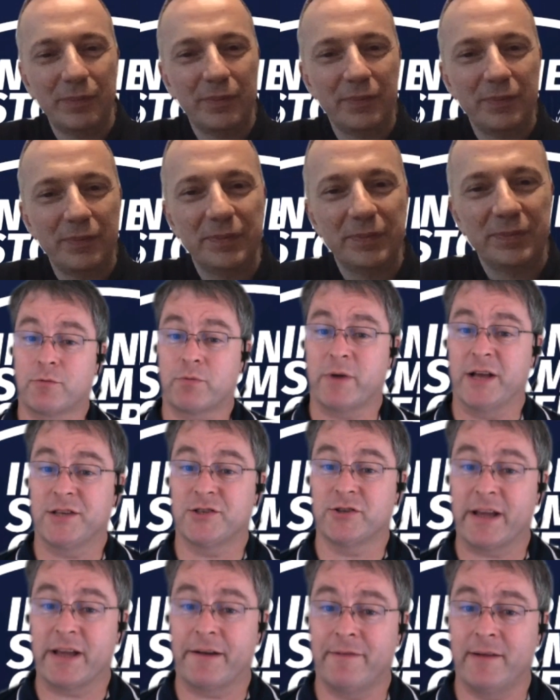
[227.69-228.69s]
That's really great.
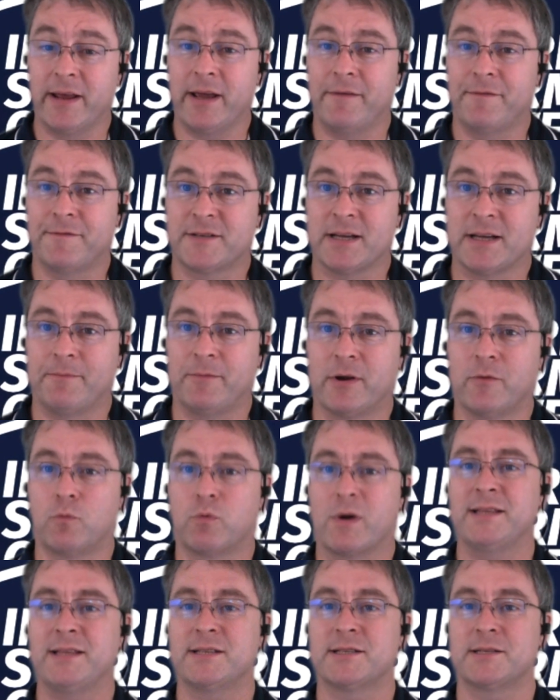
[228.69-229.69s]
So definitely, if someone
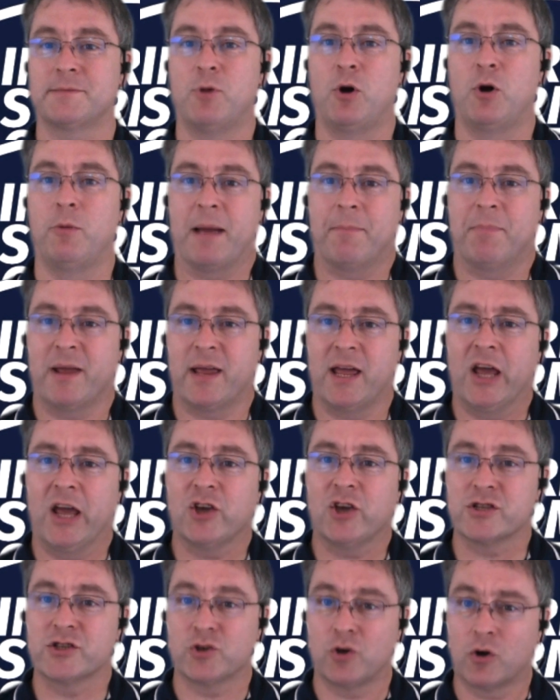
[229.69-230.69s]
writes mobile
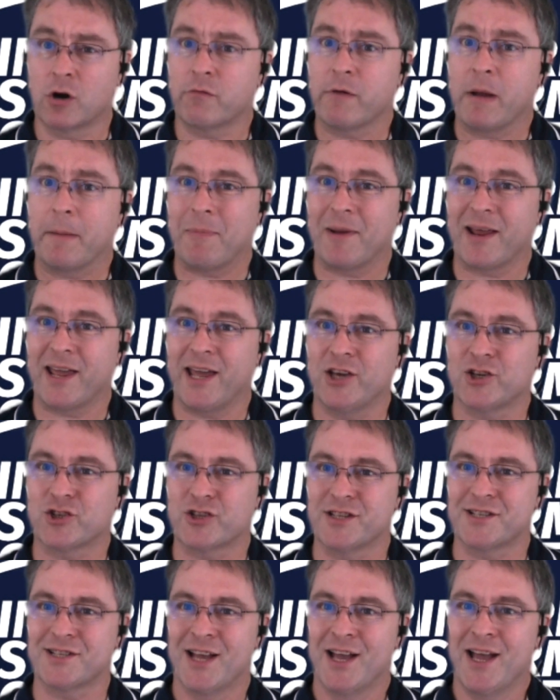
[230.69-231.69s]
applications or web
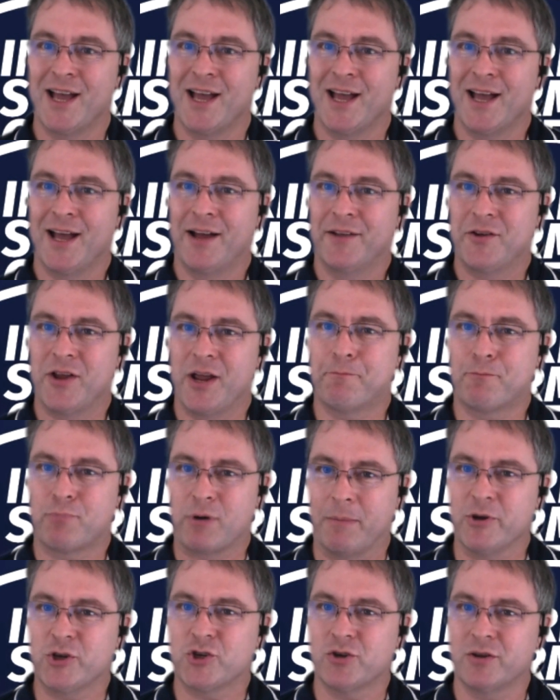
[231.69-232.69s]
applications, they
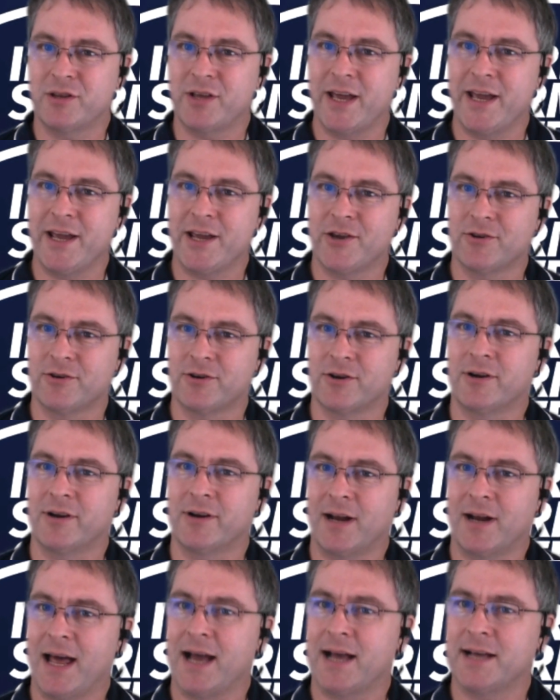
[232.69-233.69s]
probably should take
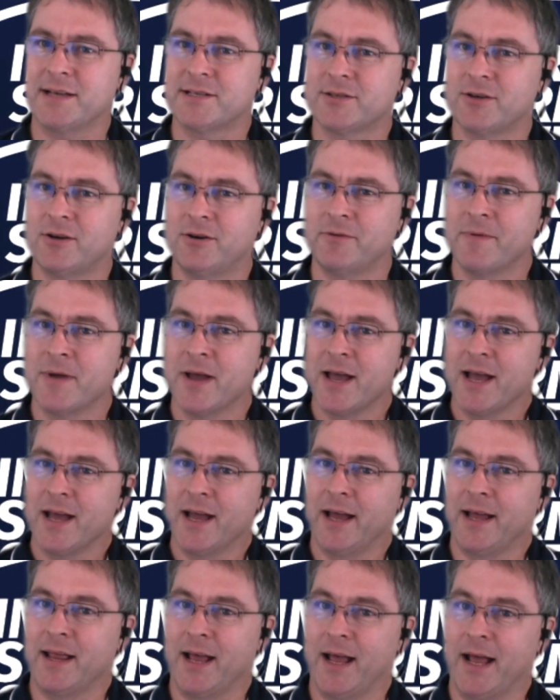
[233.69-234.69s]
your class. So
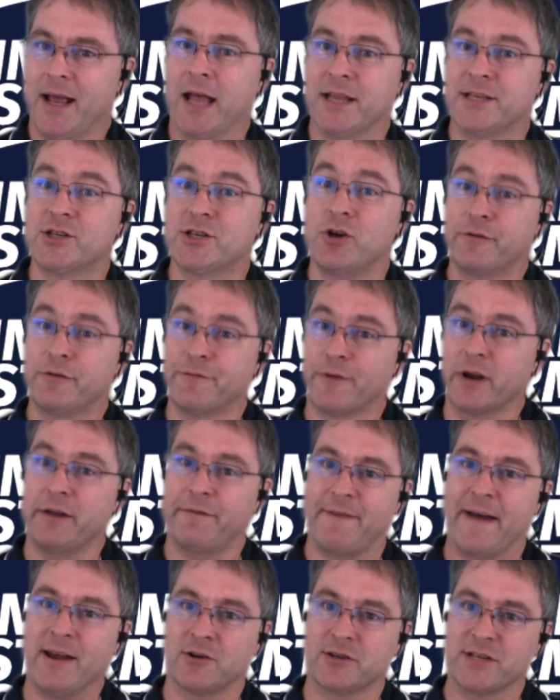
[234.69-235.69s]
it's good for
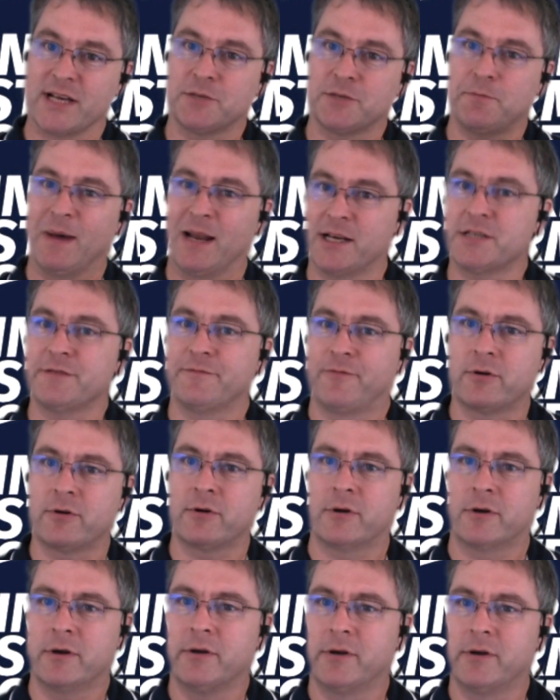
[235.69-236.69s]
defenders as well as
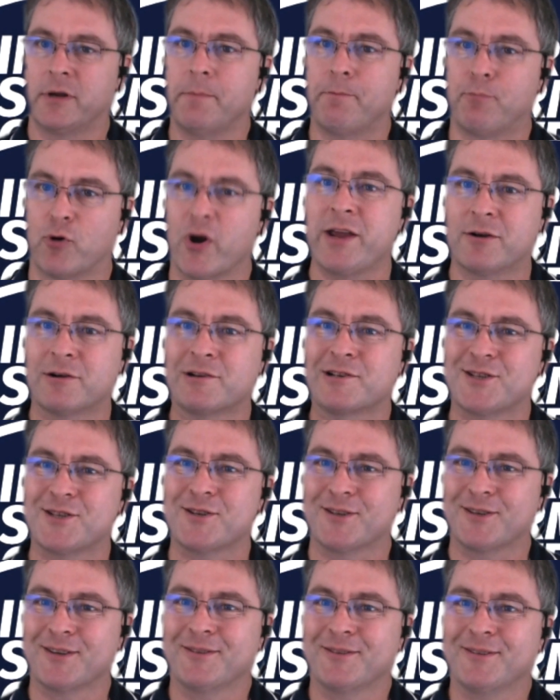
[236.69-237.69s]
for the
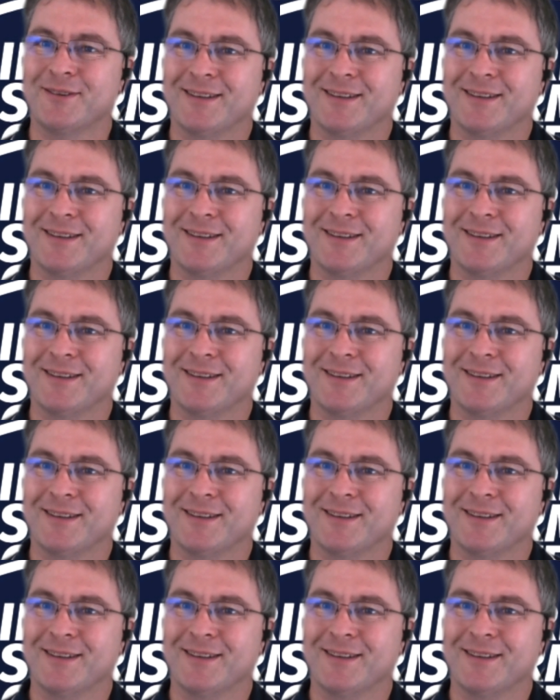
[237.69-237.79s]
breakers.